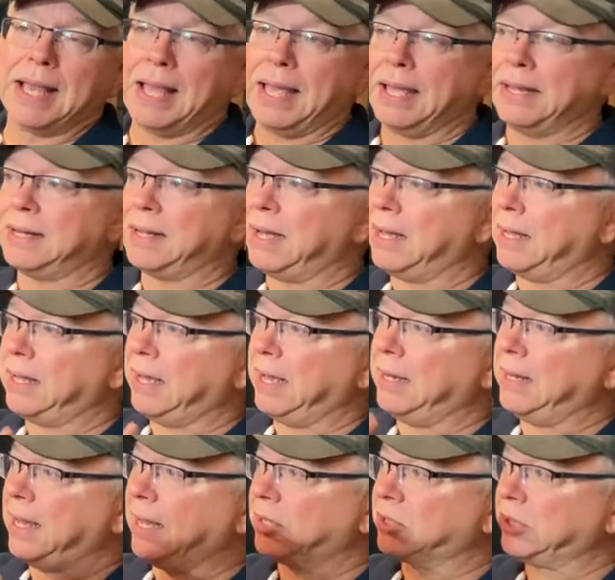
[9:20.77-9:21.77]
And I,
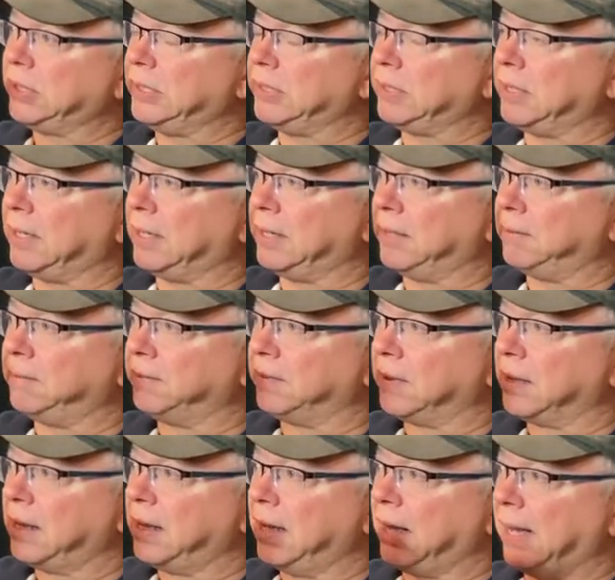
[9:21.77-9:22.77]
and actually, um,
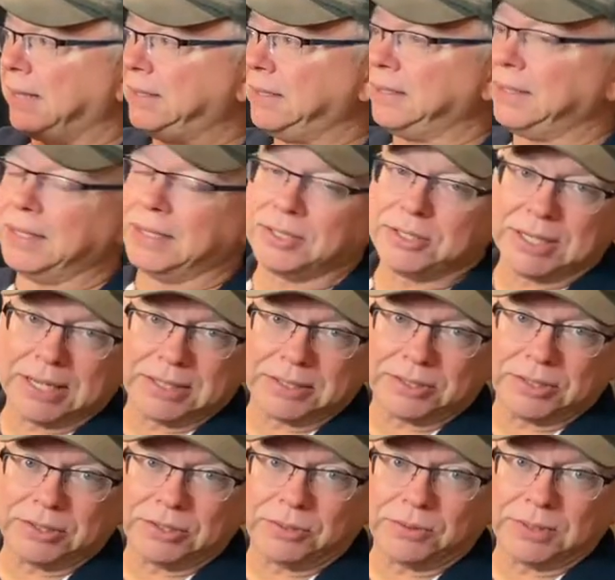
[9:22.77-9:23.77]
I didn't get a chance
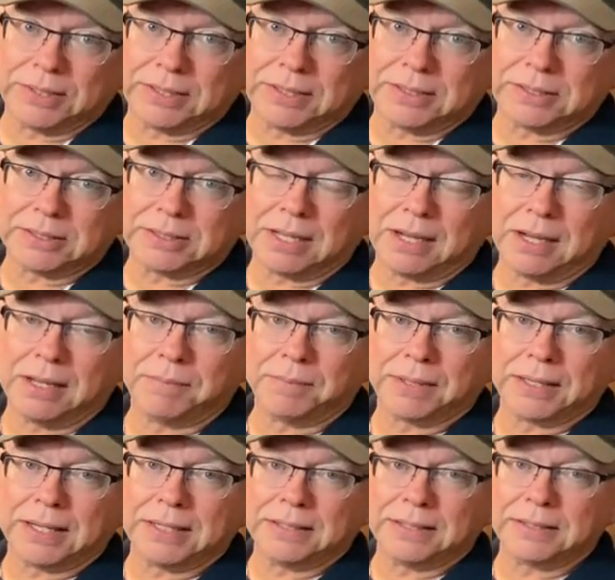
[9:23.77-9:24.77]
to do it this time,
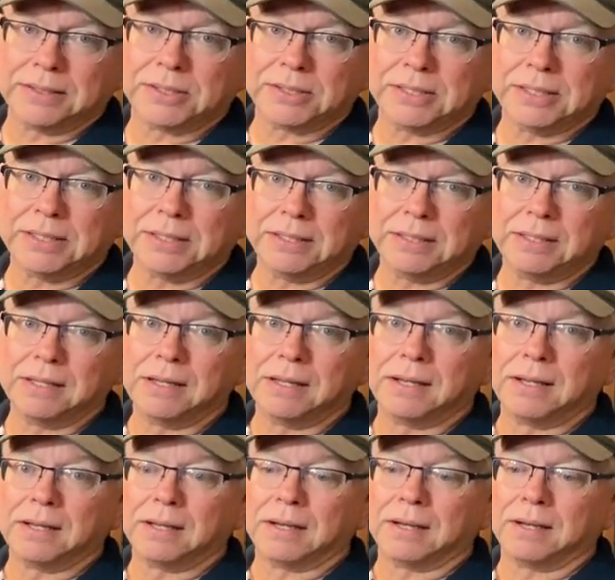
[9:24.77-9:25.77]
but I did see
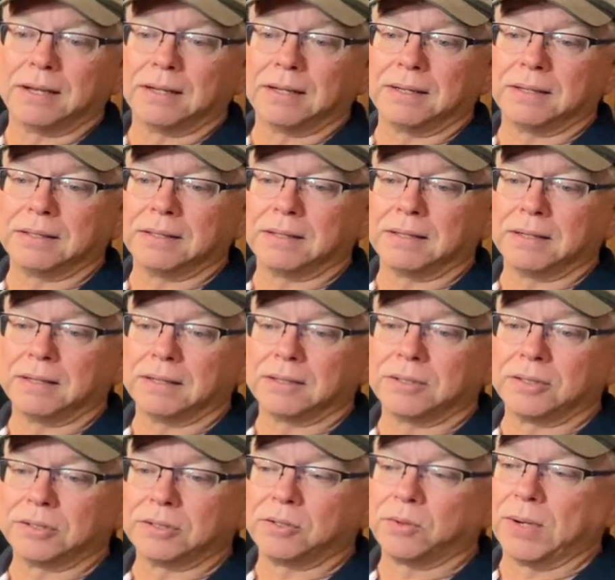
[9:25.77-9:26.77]
uh, a
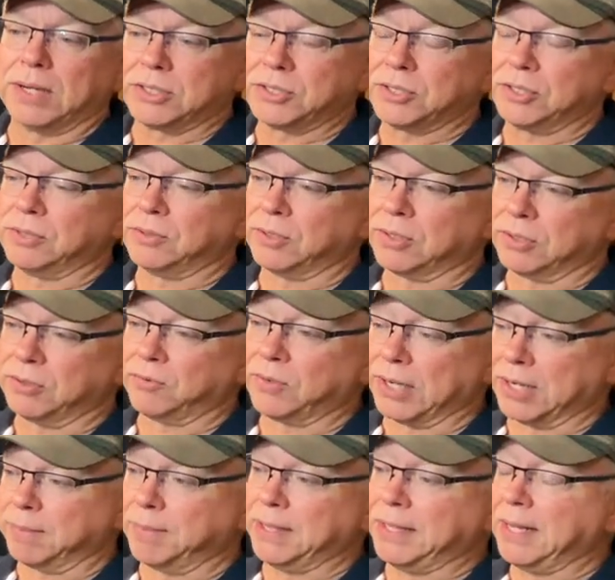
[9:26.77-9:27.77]
good question or a good
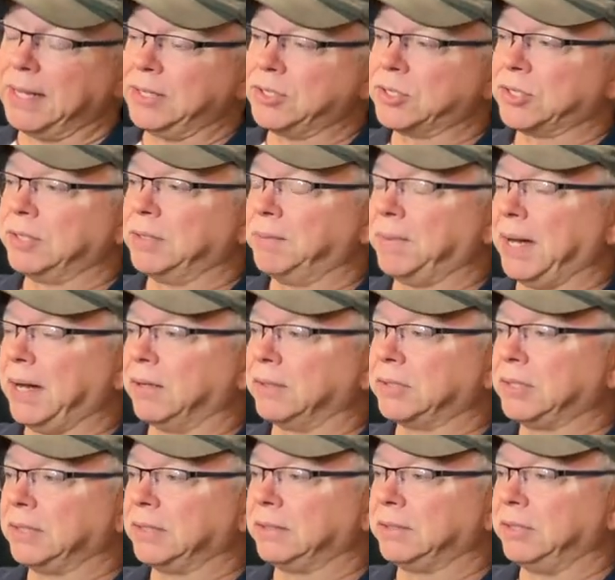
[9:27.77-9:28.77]
recommendation
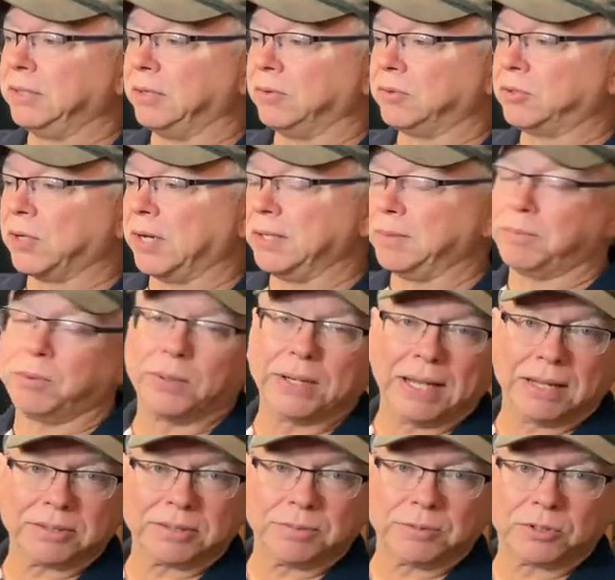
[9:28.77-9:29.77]
about you know trying to point
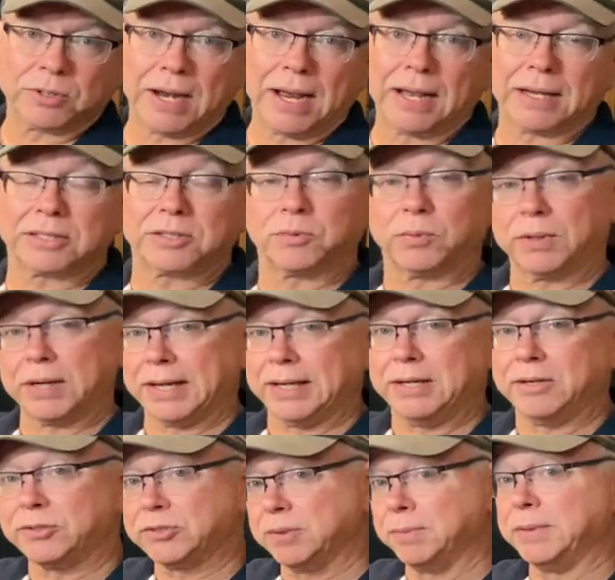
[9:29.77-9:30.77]
out some tracks where I
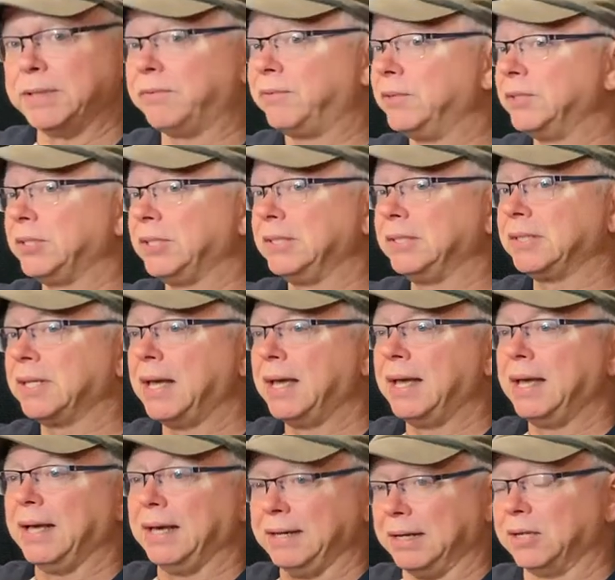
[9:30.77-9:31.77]
hear some differences,
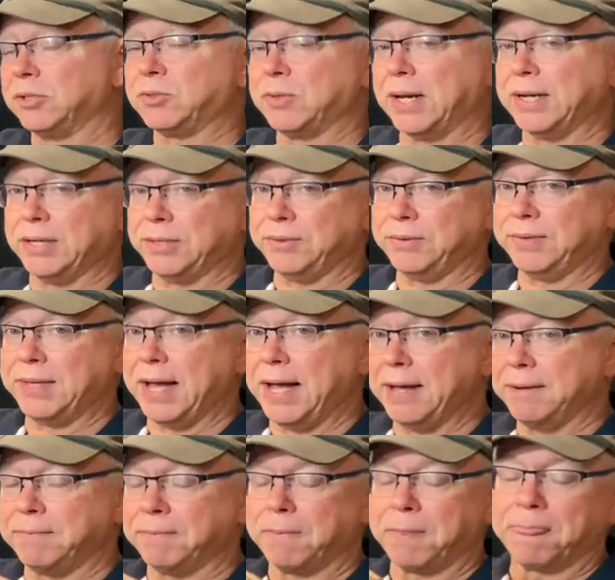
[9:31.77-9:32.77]
and I'll try to do
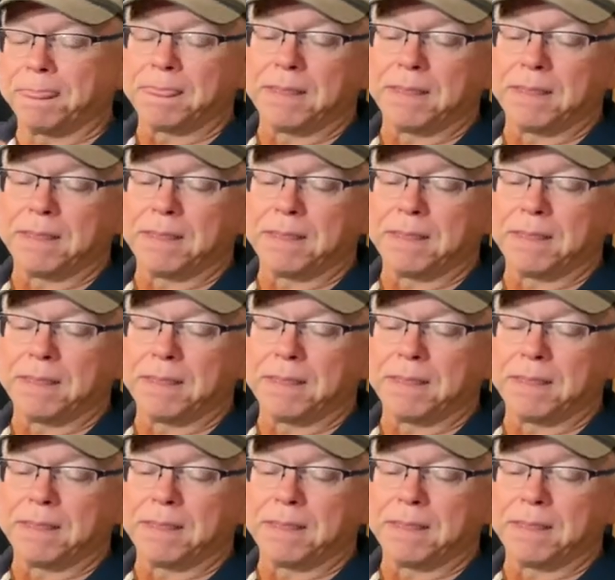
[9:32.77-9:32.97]
that.